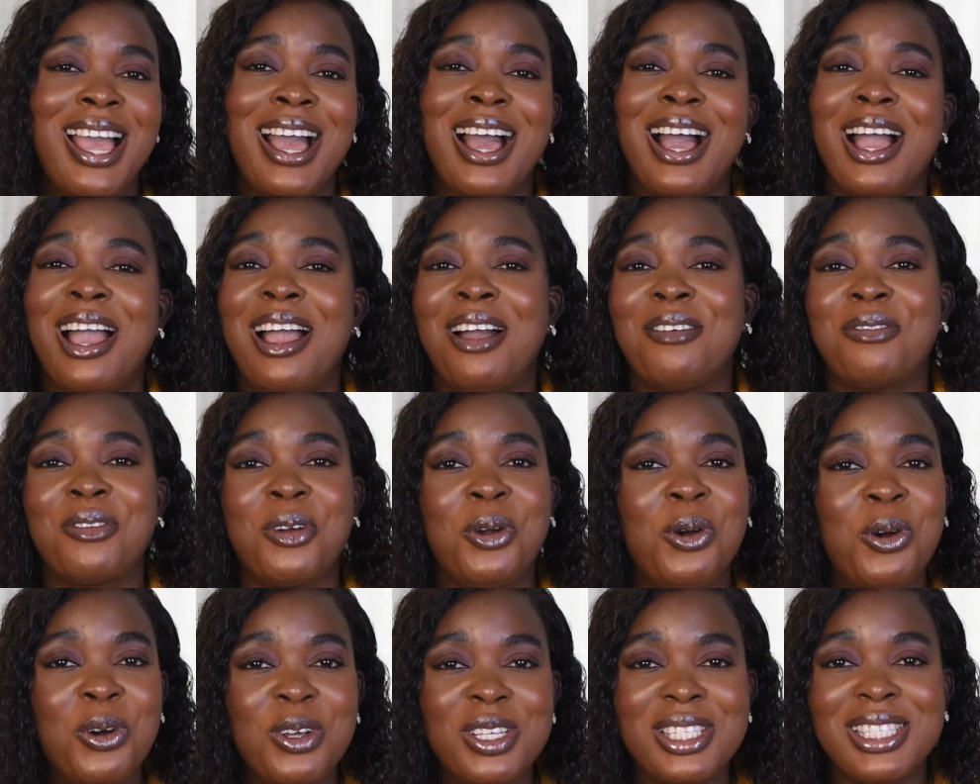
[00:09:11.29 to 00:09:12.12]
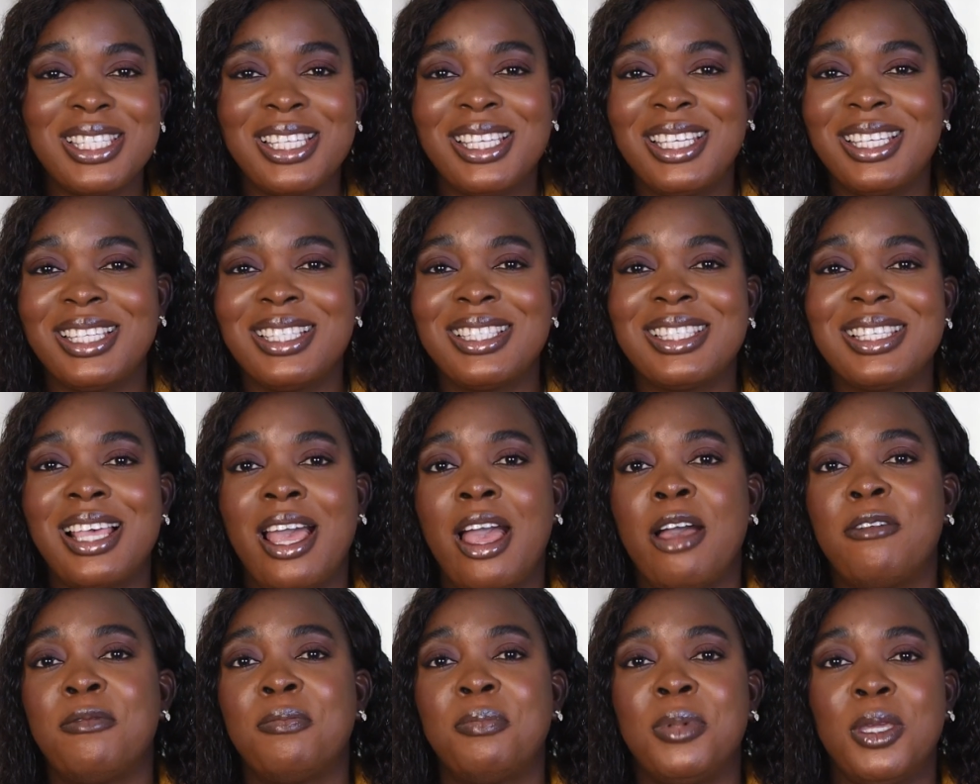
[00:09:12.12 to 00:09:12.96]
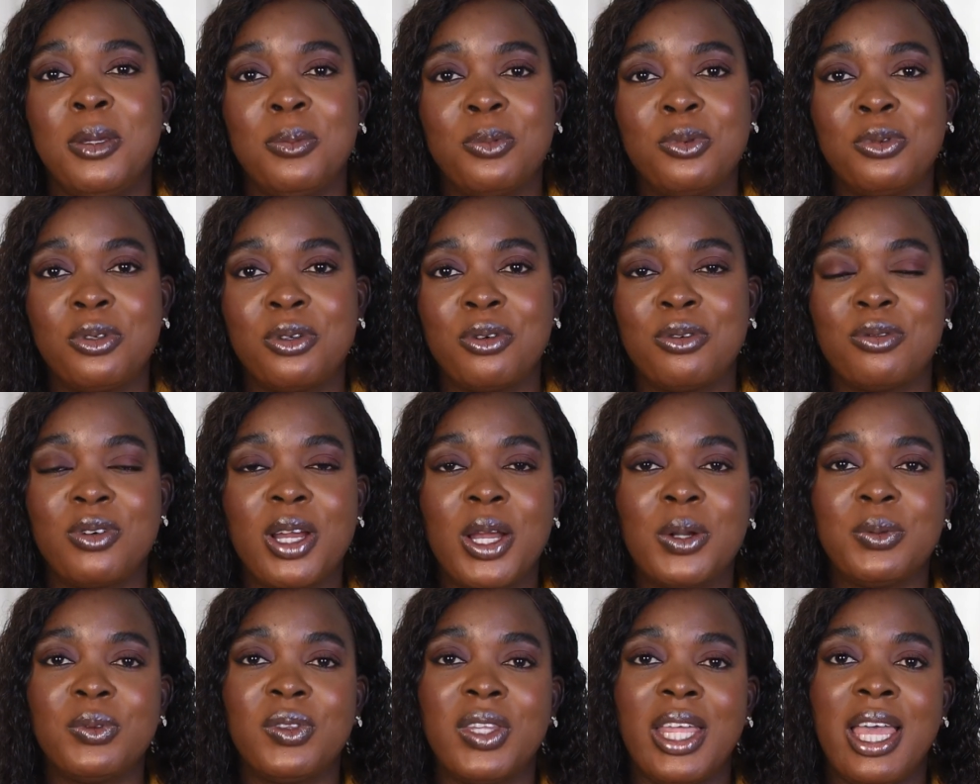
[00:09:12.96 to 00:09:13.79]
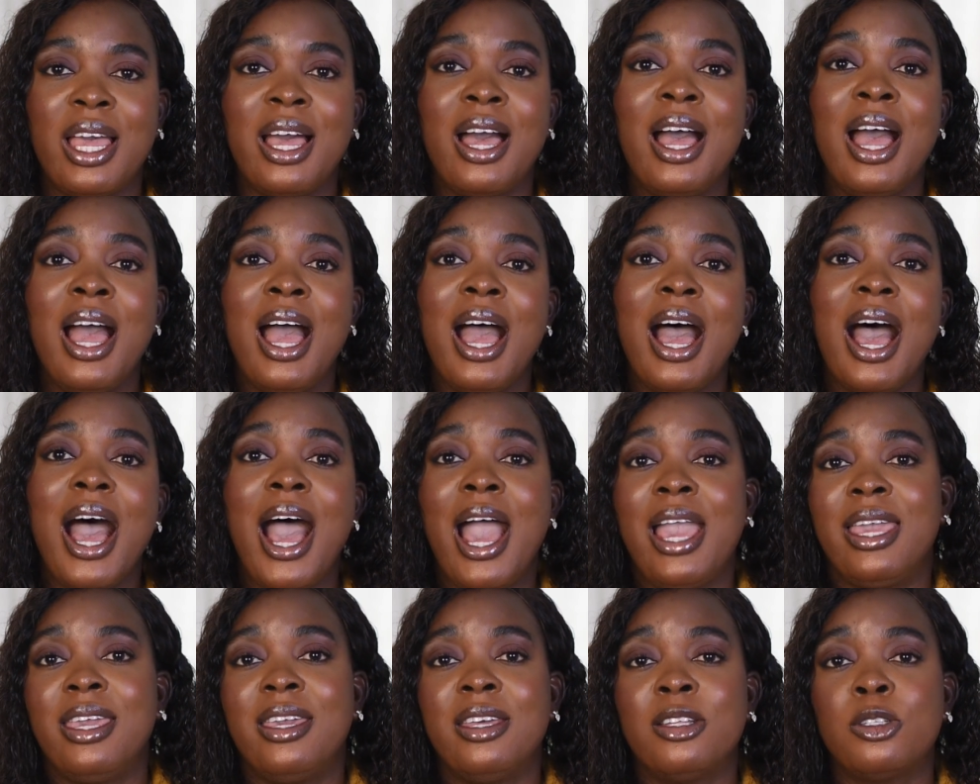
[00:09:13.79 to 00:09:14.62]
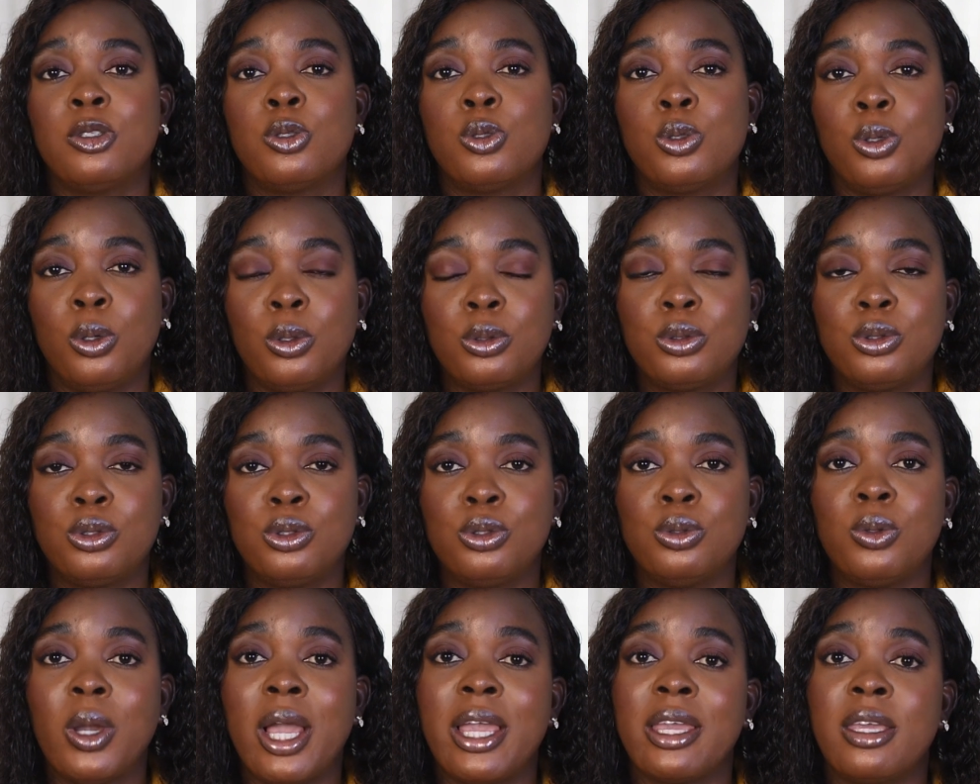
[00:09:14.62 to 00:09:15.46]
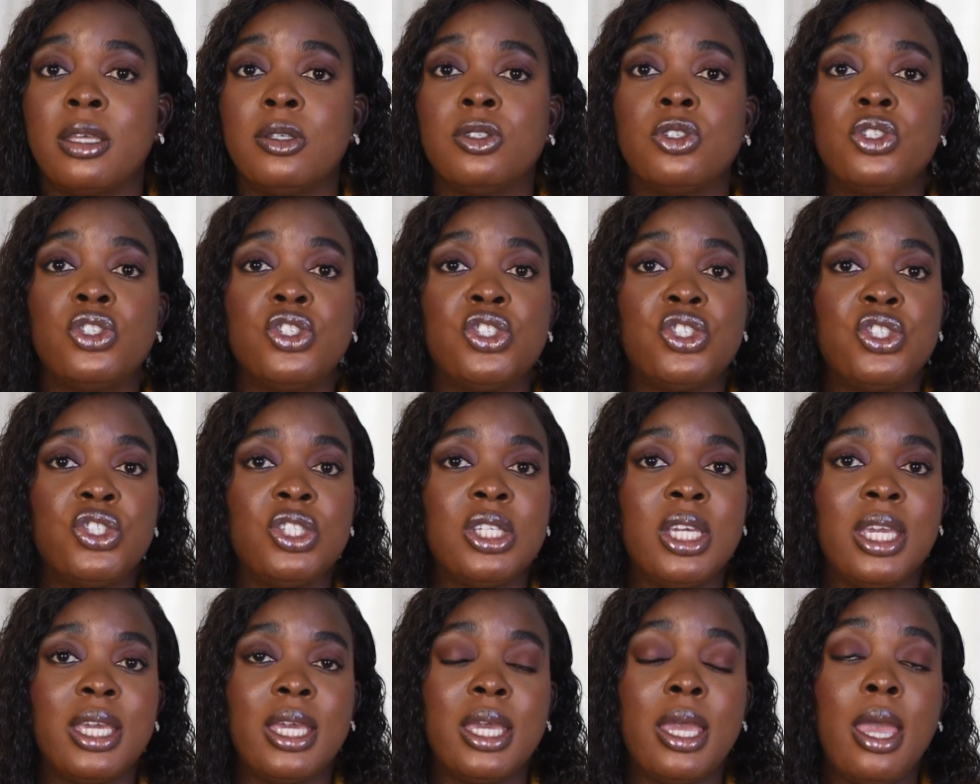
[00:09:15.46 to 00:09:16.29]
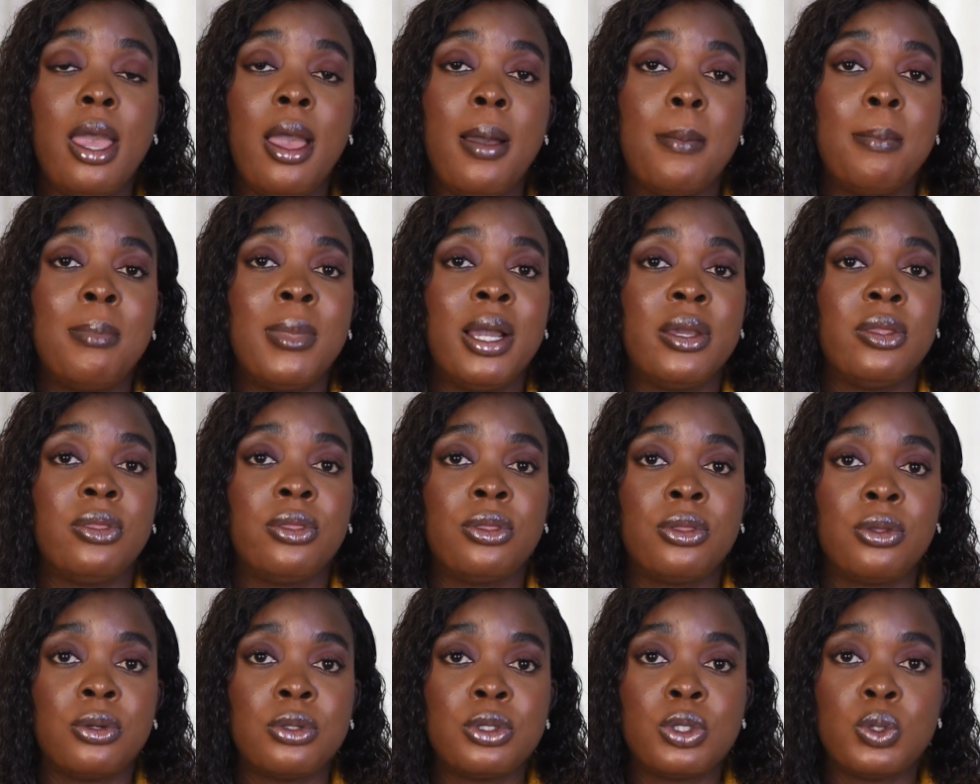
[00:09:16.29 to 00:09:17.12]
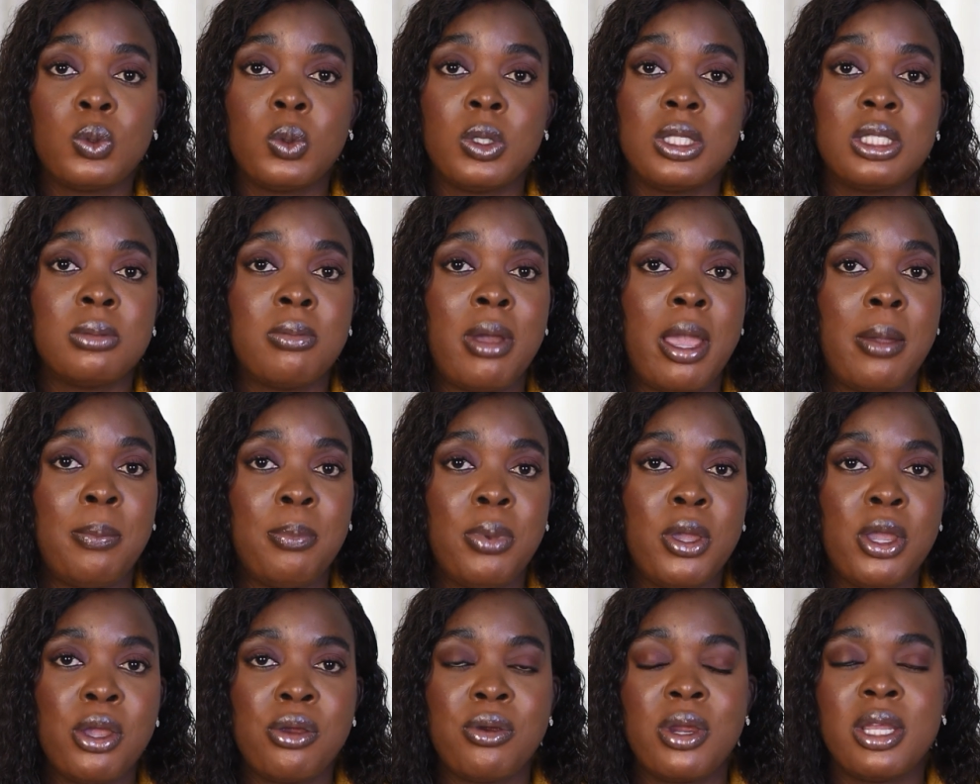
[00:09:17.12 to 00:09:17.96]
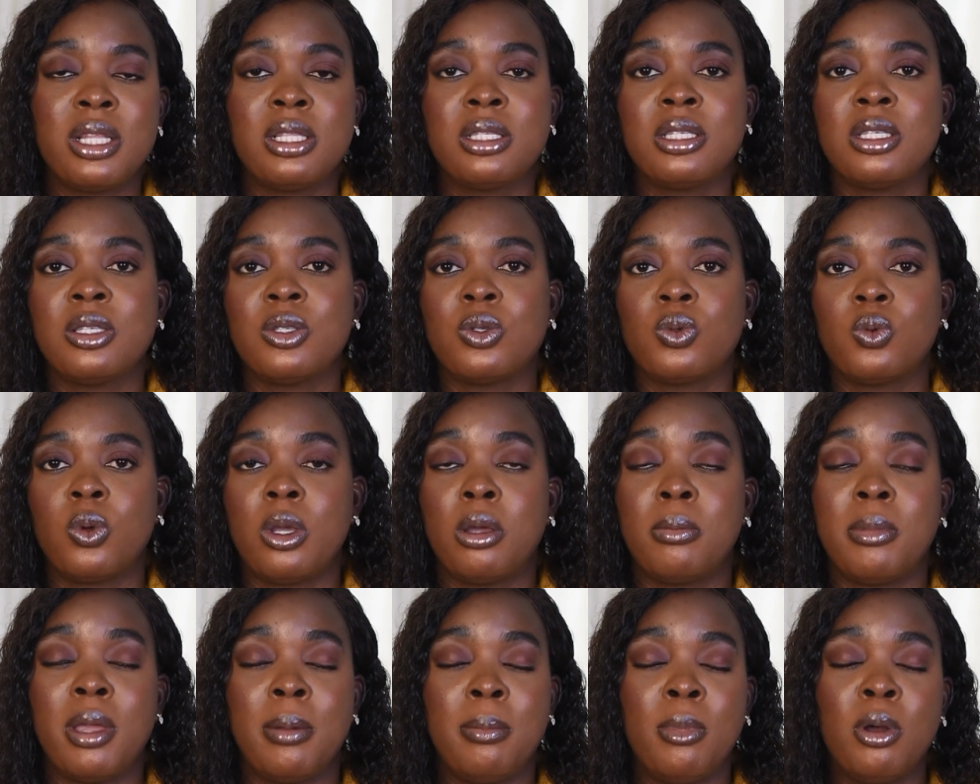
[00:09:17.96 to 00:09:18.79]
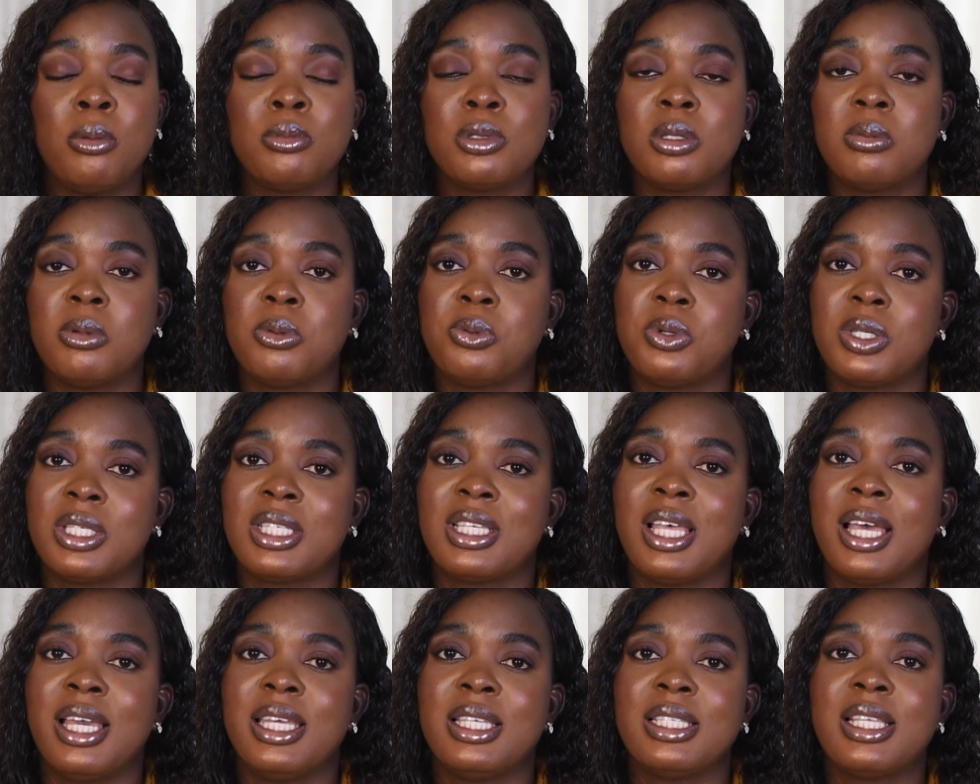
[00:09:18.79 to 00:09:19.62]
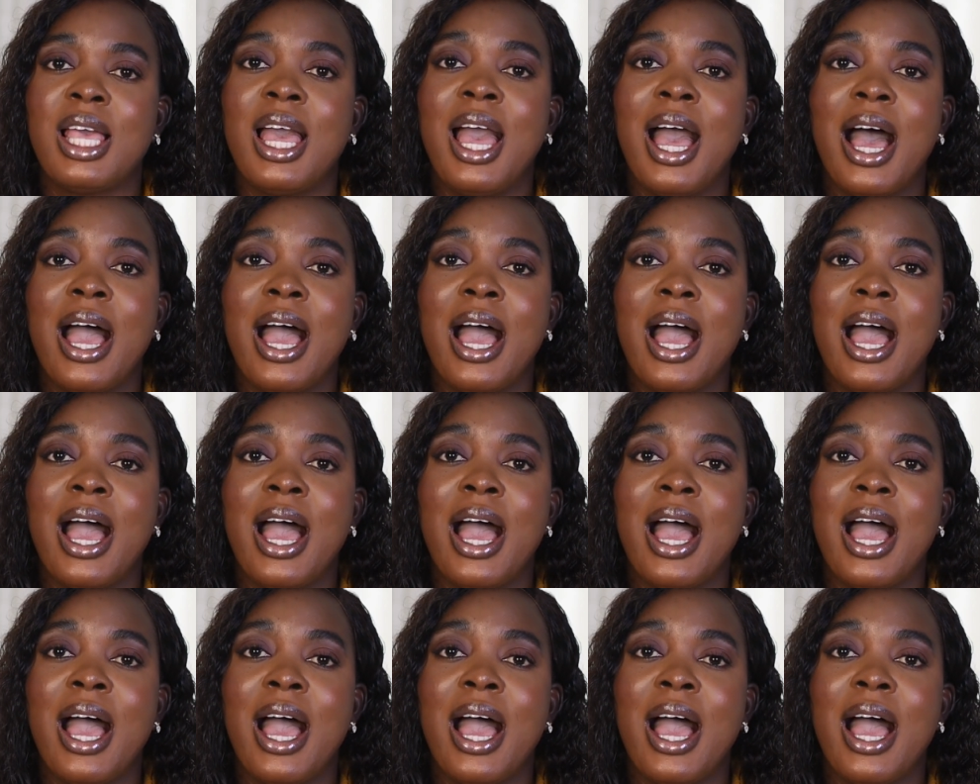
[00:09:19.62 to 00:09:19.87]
I have cousins, I have people around that I can talk to. I can share my thoughts with. My parents as well, my mom to be precise.